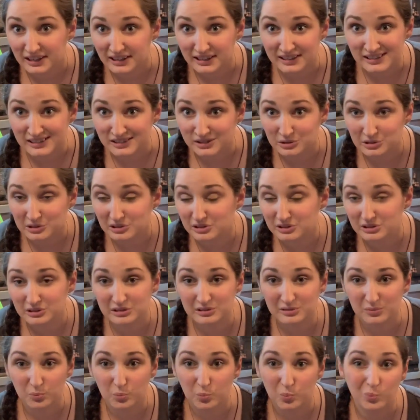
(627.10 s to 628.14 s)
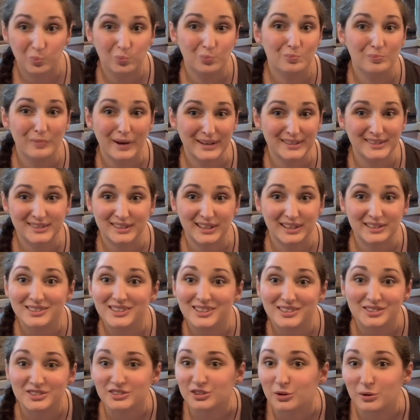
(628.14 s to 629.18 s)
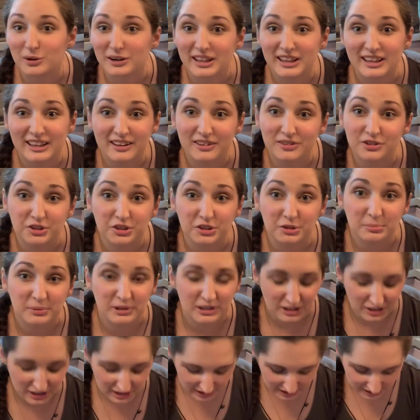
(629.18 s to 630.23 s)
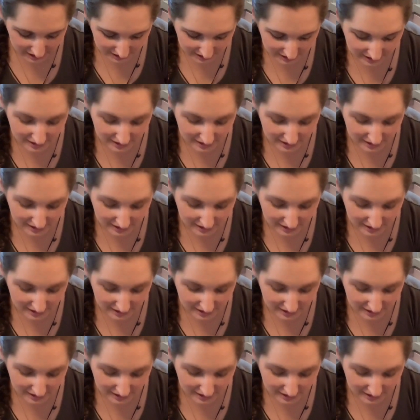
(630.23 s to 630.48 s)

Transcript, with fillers: it's, my skin doesn't know how to handle humidity.